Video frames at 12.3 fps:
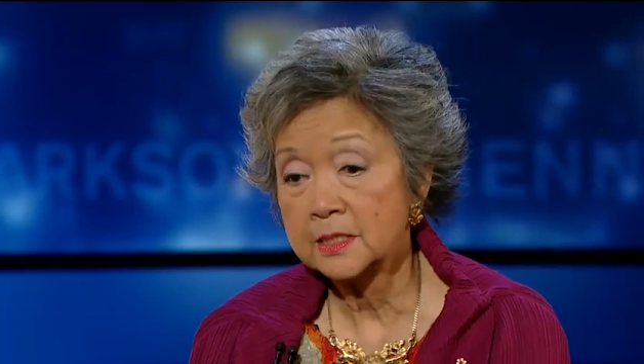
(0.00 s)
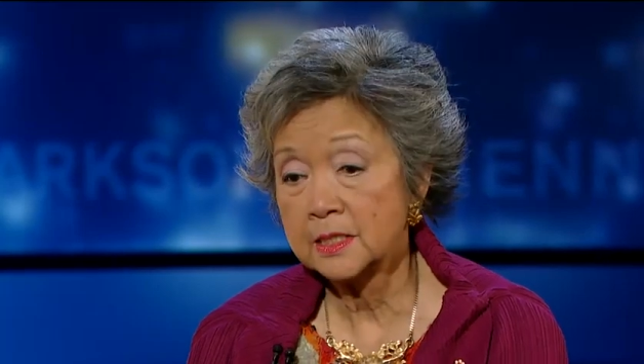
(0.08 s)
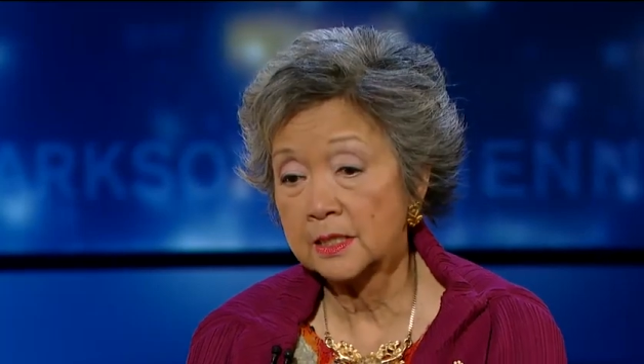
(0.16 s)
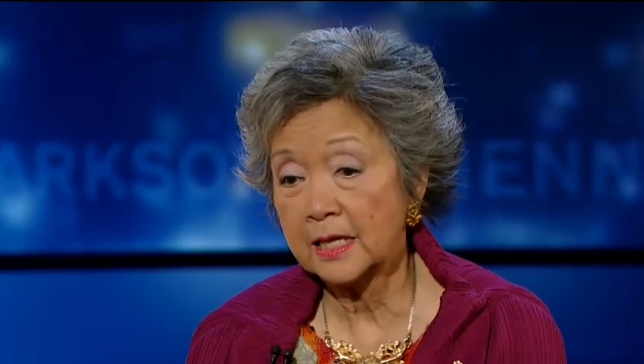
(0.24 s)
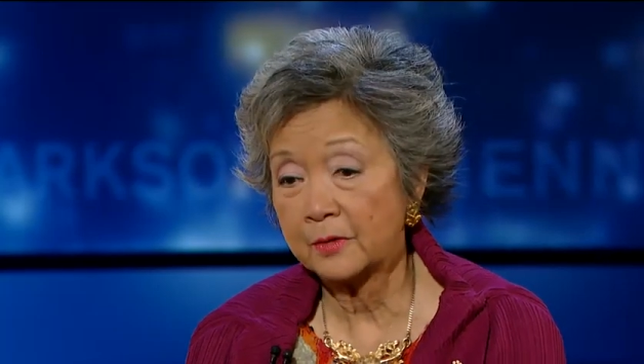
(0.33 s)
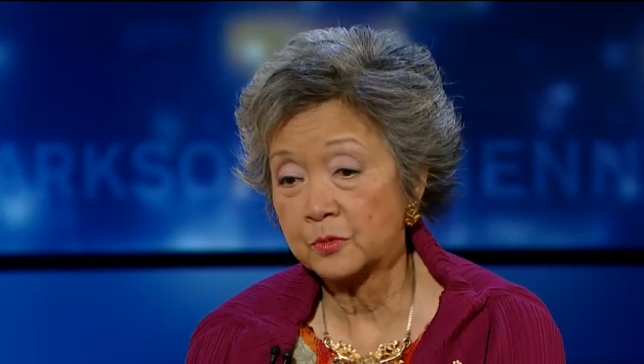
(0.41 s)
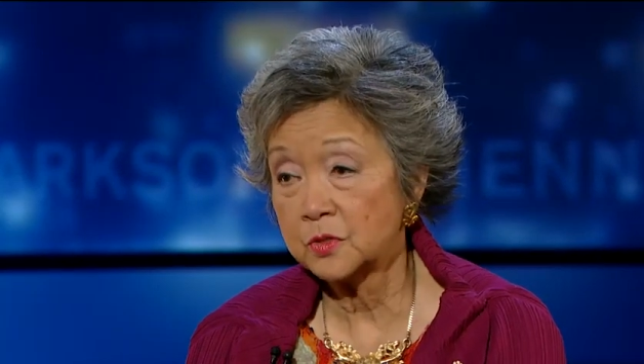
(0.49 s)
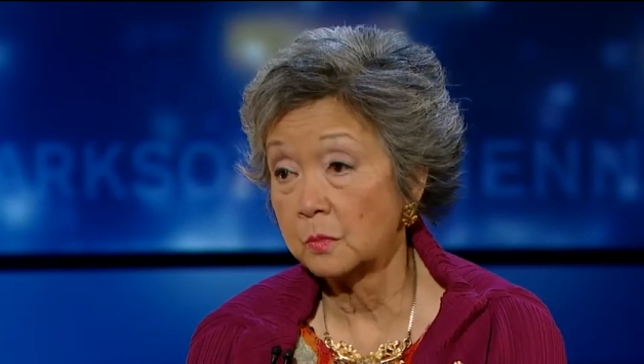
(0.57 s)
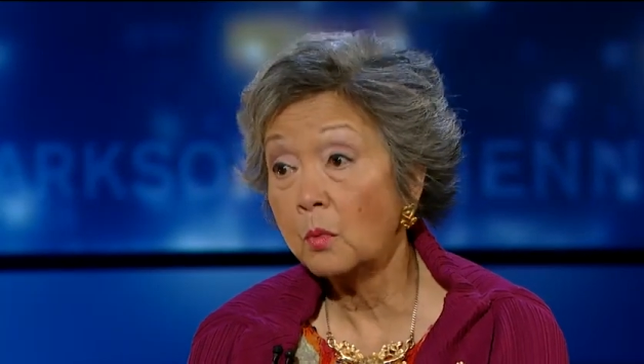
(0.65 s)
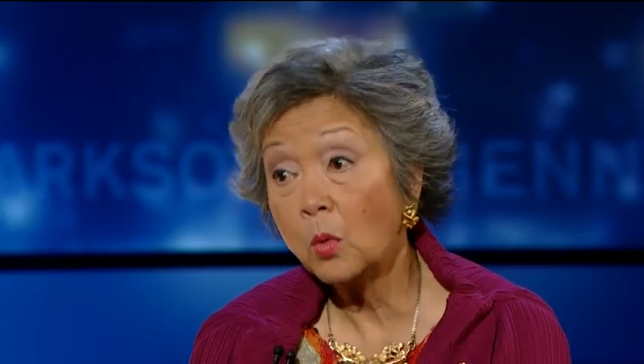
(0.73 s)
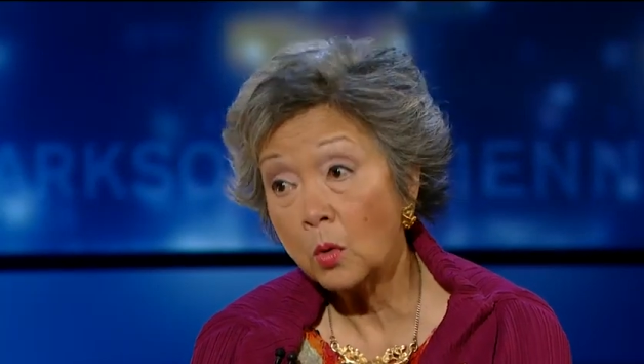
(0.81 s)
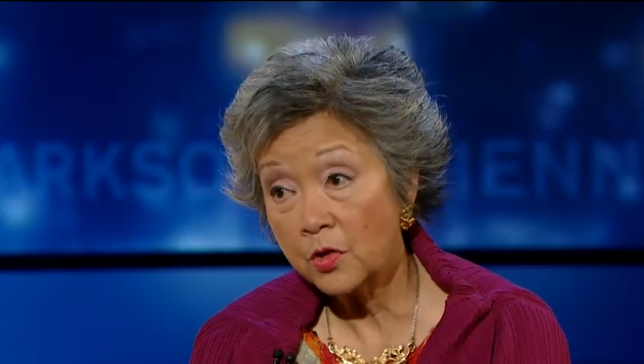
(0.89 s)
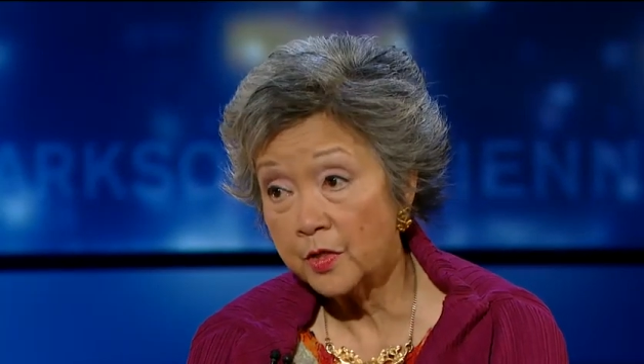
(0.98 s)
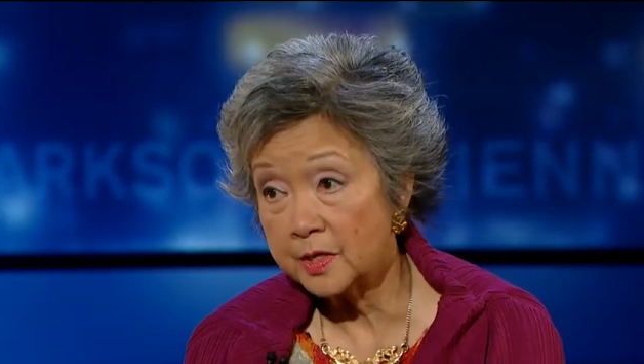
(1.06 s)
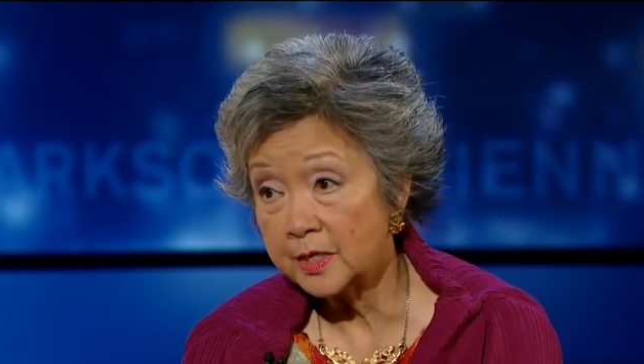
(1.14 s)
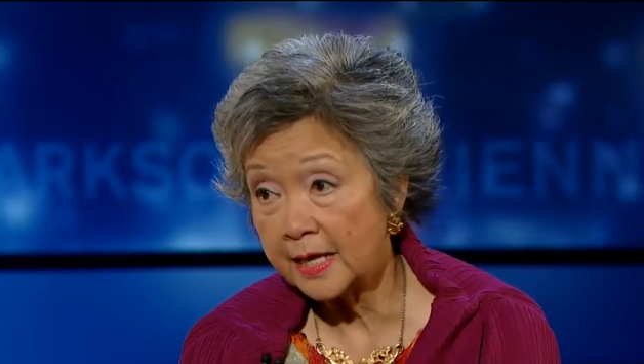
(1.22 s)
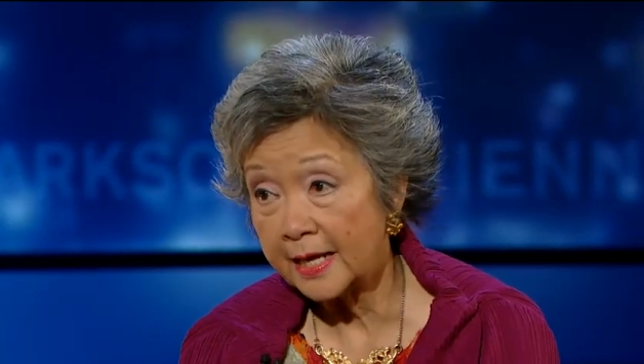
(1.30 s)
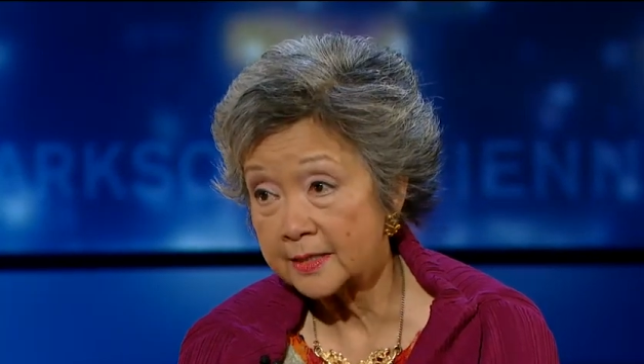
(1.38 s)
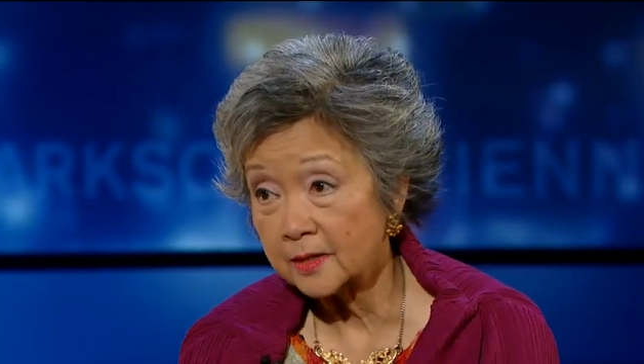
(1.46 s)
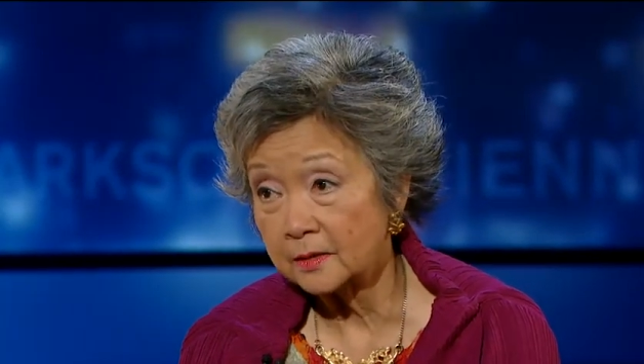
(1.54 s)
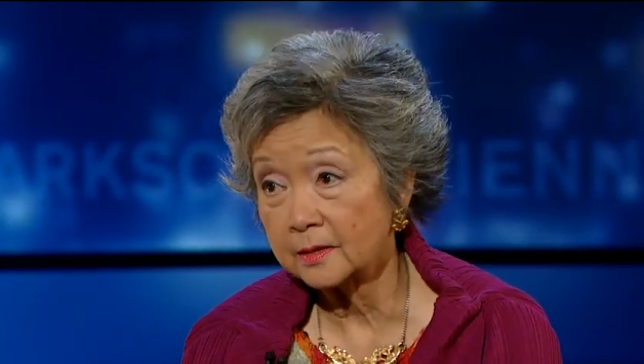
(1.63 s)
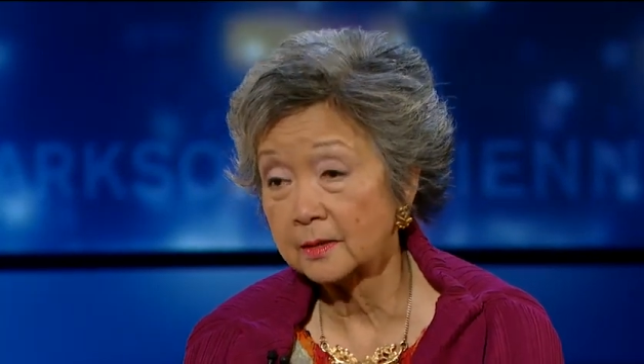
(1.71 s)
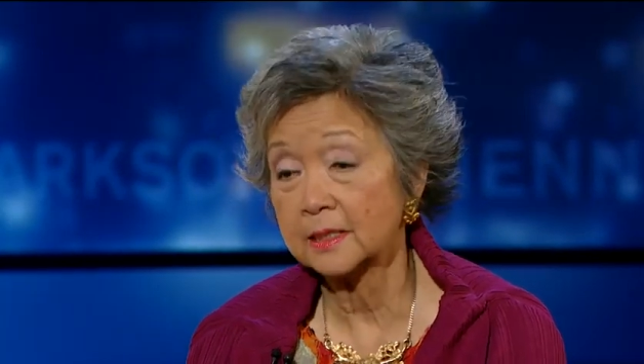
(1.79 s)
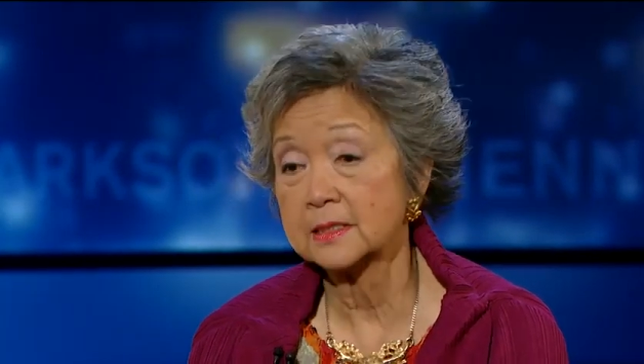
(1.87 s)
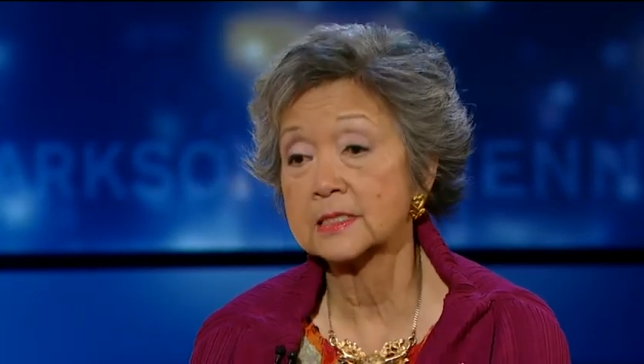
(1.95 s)
till I was more than an adult,
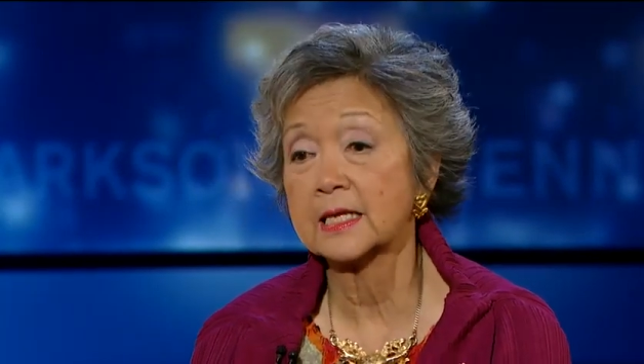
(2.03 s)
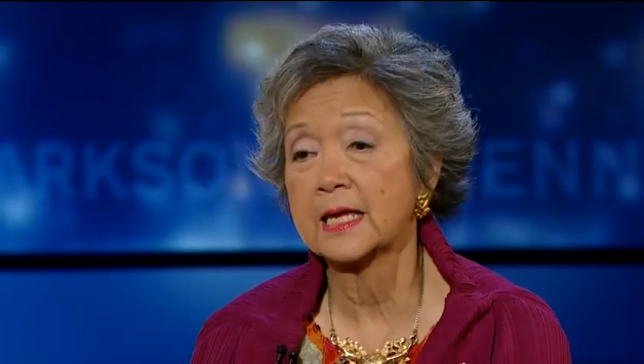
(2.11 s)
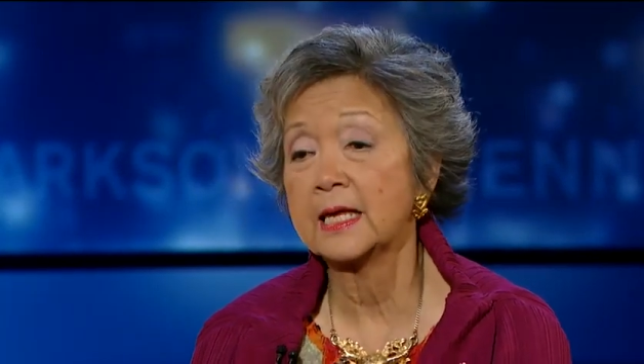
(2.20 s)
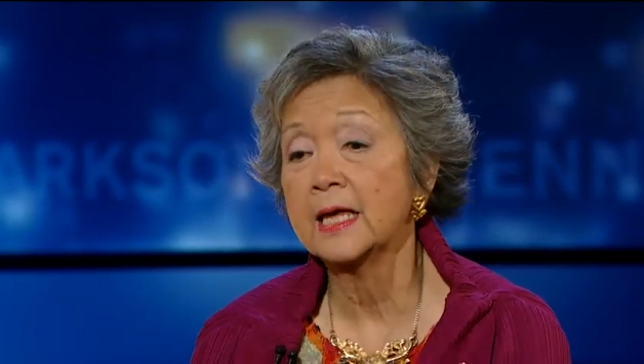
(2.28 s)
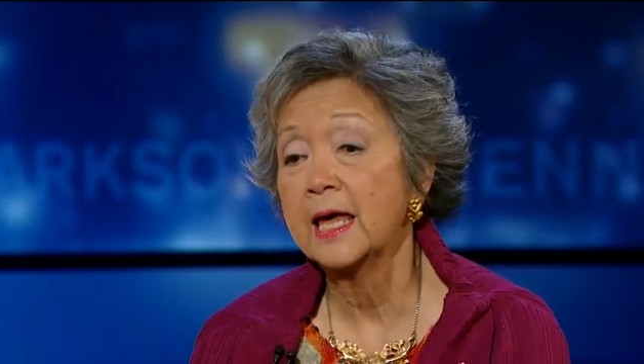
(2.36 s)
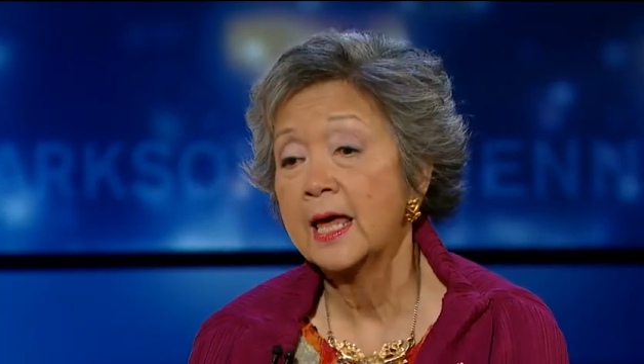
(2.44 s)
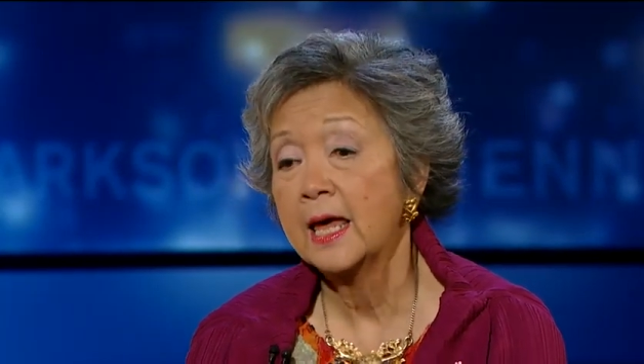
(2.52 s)
let's say,